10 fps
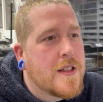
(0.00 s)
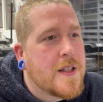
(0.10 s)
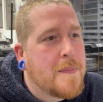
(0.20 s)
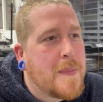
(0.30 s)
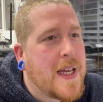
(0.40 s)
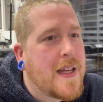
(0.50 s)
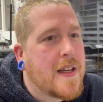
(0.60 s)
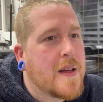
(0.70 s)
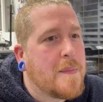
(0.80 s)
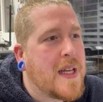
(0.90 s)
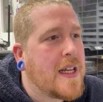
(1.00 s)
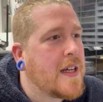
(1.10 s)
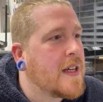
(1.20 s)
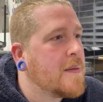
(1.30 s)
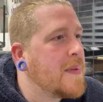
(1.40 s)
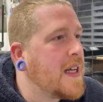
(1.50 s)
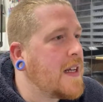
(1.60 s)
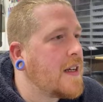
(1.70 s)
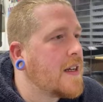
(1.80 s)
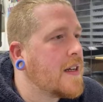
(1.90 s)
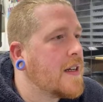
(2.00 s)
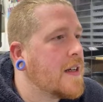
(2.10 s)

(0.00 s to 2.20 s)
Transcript: The peak, peak, peak.